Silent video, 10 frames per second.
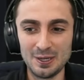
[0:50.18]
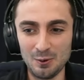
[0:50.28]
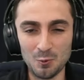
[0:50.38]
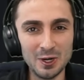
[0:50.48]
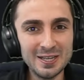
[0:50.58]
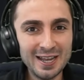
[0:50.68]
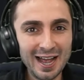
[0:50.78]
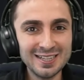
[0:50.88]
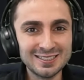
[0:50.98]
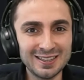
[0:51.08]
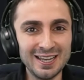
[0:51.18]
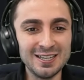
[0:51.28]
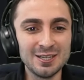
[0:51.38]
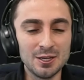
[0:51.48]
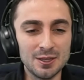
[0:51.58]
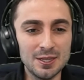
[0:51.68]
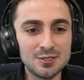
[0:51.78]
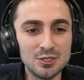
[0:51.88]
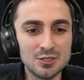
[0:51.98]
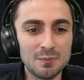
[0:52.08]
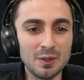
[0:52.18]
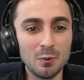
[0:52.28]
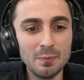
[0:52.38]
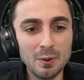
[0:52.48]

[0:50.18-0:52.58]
What do you guys think? This is something we've been